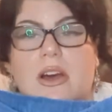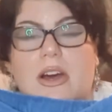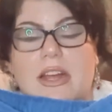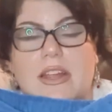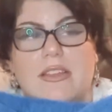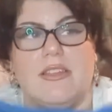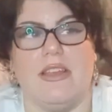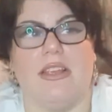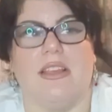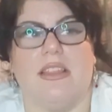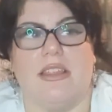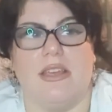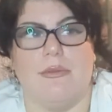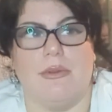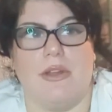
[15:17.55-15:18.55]
I think
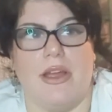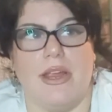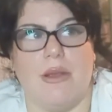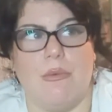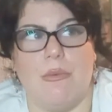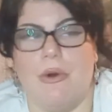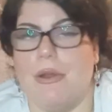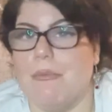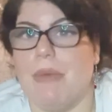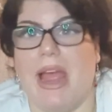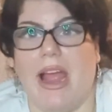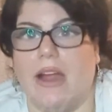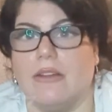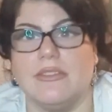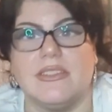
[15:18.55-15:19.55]
they were like
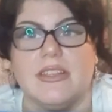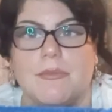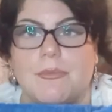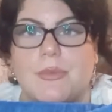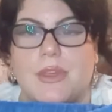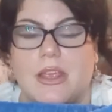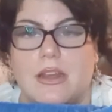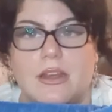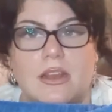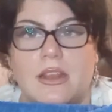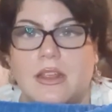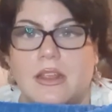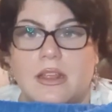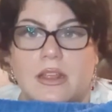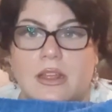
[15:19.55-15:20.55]
£1 something.
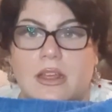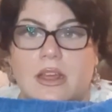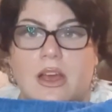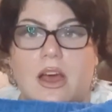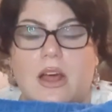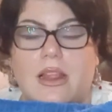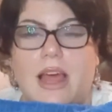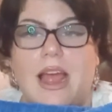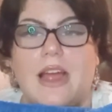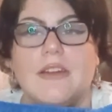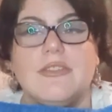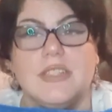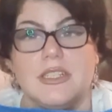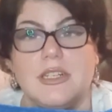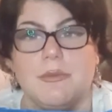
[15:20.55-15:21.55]
I'll
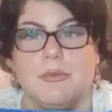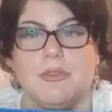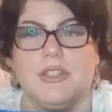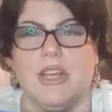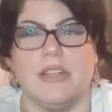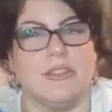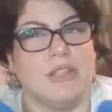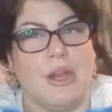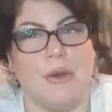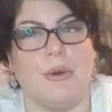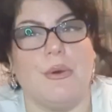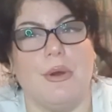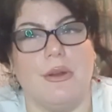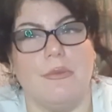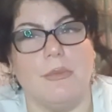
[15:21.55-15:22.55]
have to double check. Don't
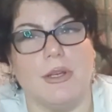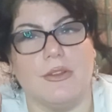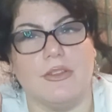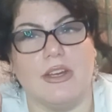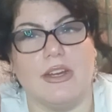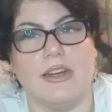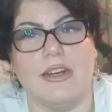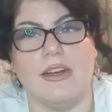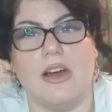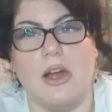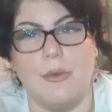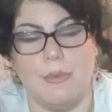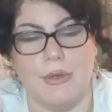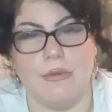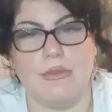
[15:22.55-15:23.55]
quote me on that. I
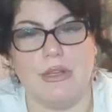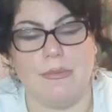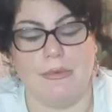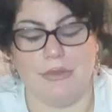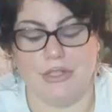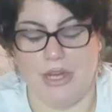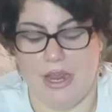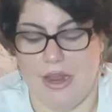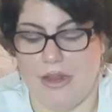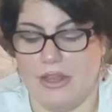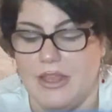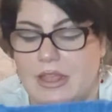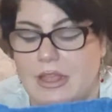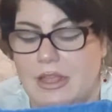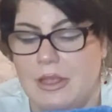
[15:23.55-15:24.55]
will double check.
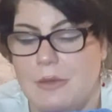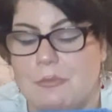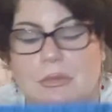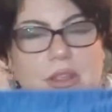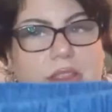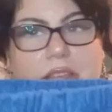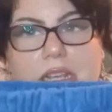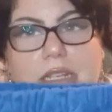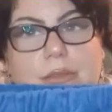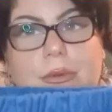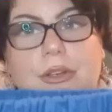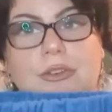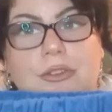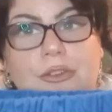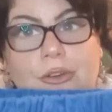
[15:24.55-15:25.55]
But these
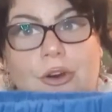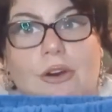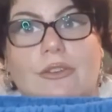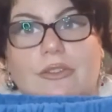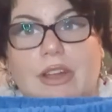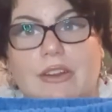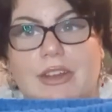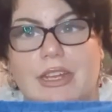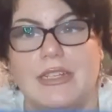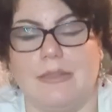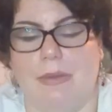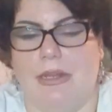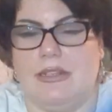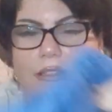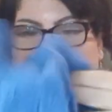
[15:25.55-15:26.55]
were not very
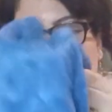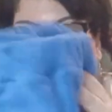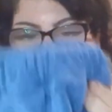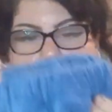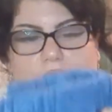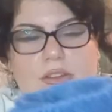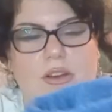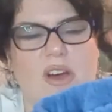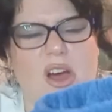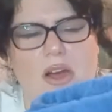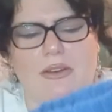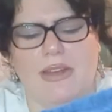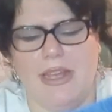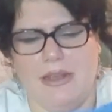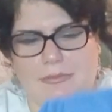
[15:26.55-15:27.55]
expensive. And I thought,
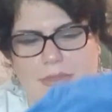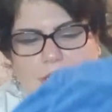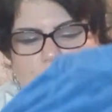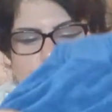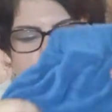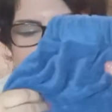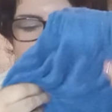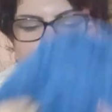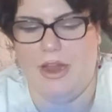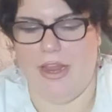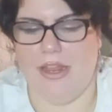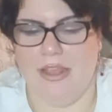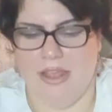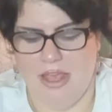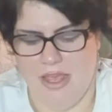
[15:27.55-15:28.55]
I'll get them to
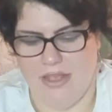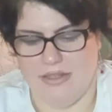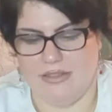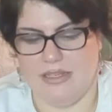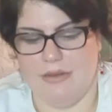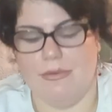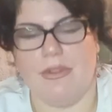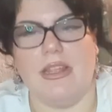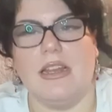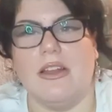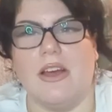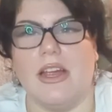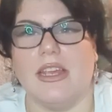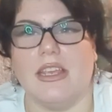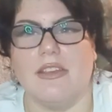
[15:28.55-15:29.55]
try, see what they're
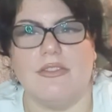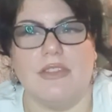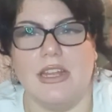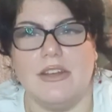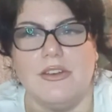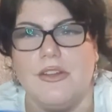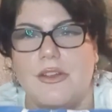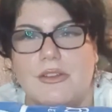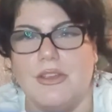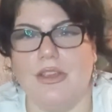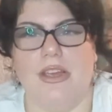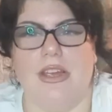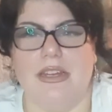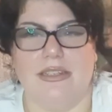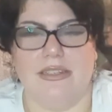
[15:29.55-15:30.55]
like. If they're no
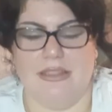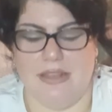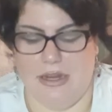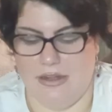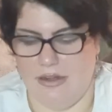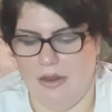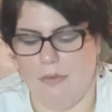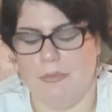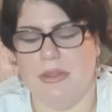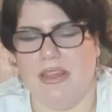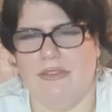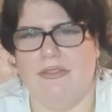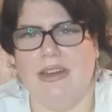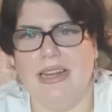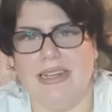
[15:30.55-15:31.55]
good, then... But they're
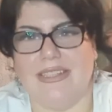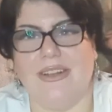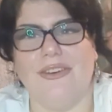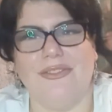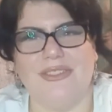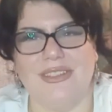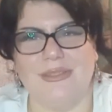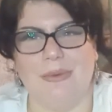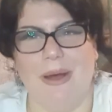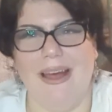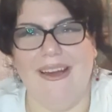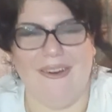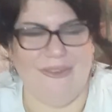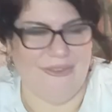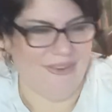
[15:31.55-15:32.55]
really soft as
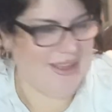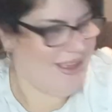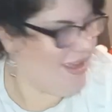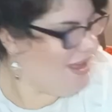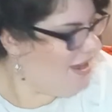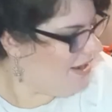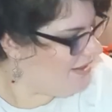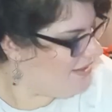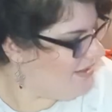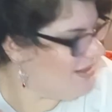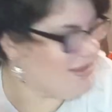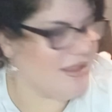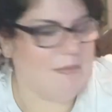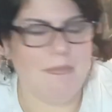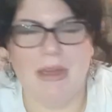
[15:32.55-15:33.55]
well. I
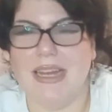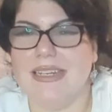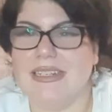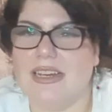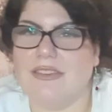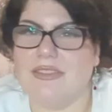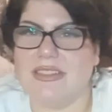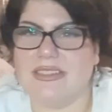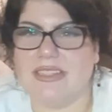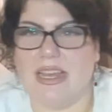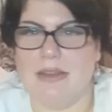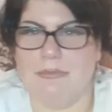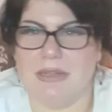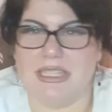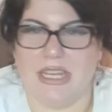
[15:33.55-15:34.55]
think they're made out of the
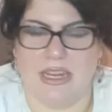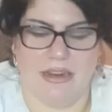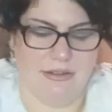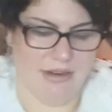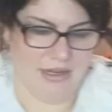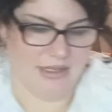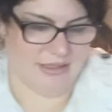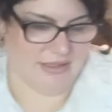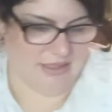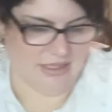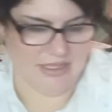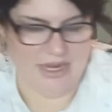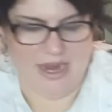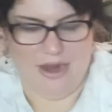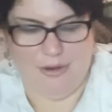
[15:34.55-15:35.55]
same material as the
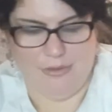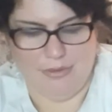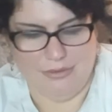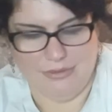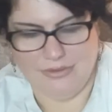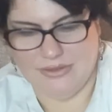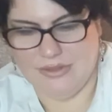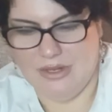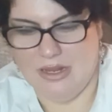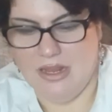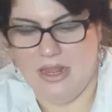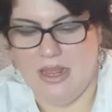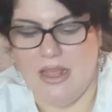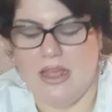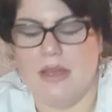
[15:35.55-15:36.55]
towels.
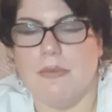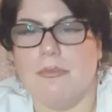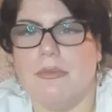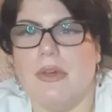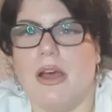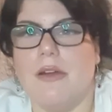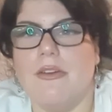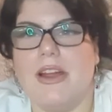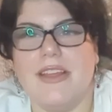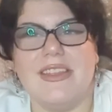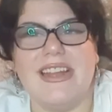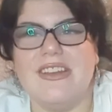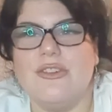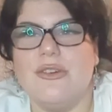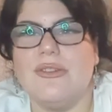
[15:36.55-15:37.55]
All right,
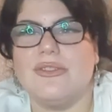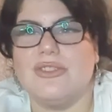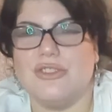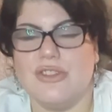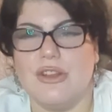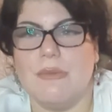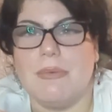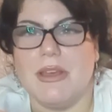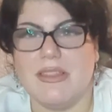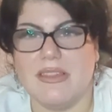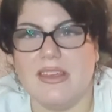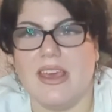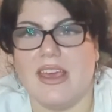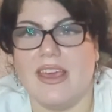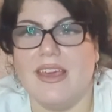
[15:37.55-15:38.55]
they're not super
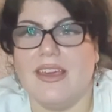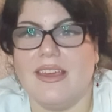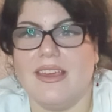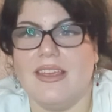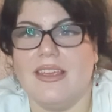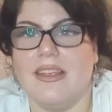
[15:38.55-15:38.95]
thick.